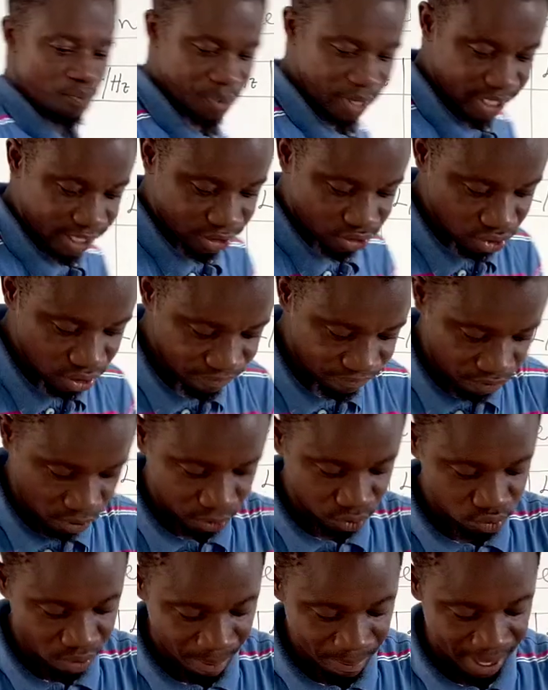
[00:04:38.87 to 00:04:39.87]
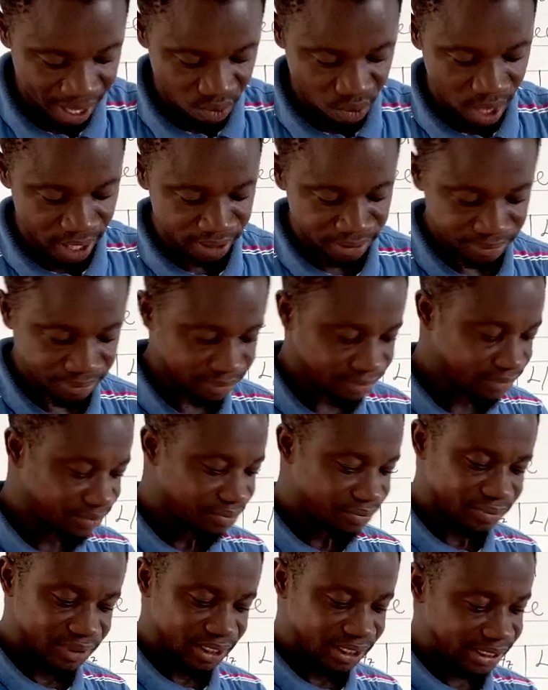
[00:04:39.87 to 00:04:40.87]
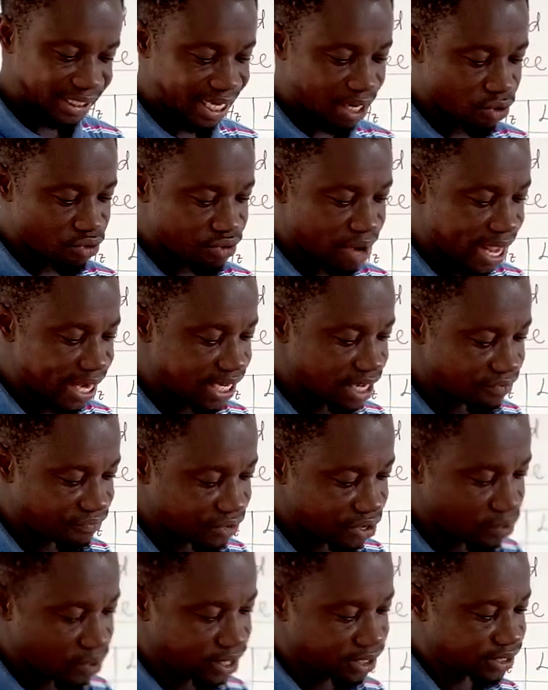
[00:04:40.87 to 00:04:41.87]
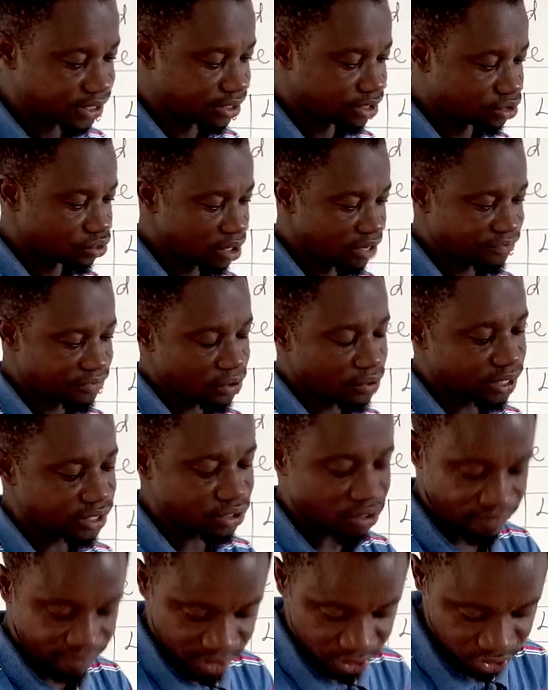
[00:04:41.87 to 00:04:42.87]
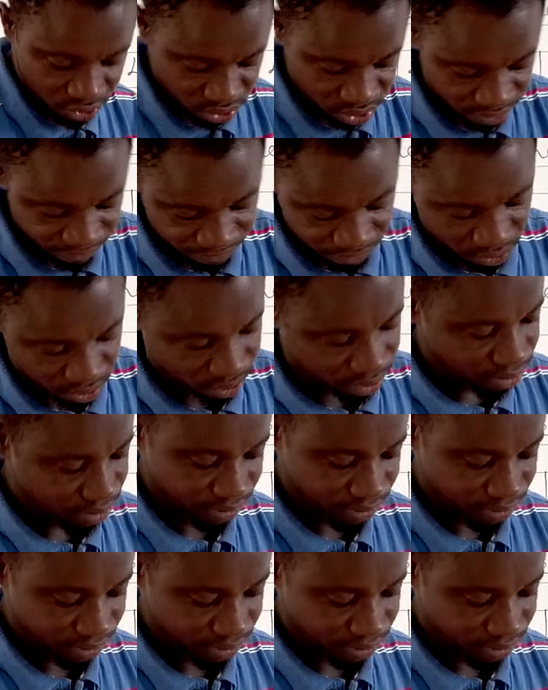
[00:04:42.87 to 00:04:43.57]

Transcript: pick the tuning forks one by one, then I'll write their frequencies. So the frequency of this tuning fork,